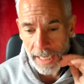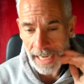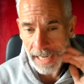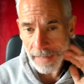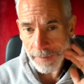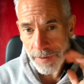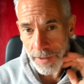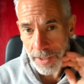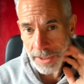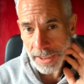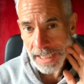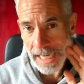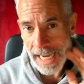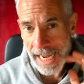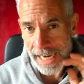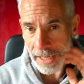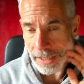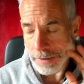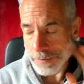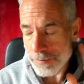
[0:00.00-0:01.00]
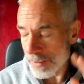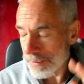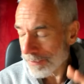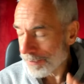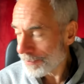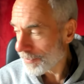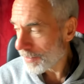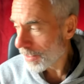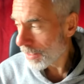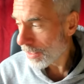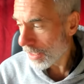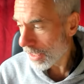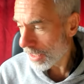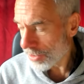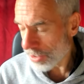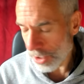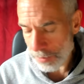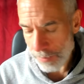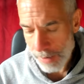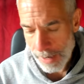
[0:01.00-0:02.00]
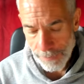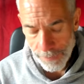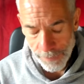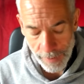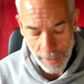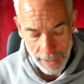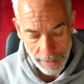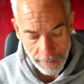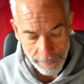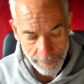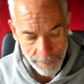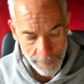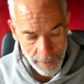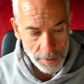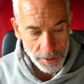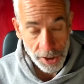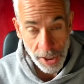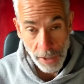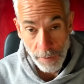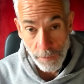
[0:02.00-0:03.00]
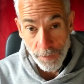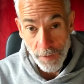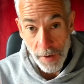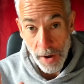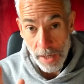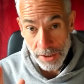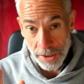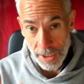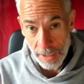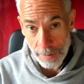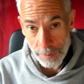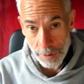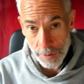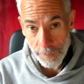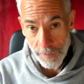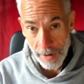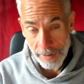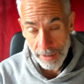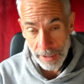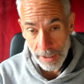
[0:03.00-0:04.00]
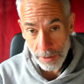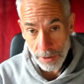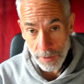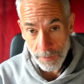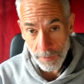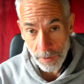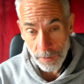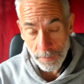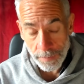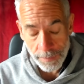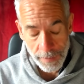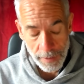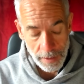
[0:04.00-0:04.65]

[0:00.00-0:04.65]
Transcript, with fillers: Inverted hangover. That's a great feeling. So fasting was very useful.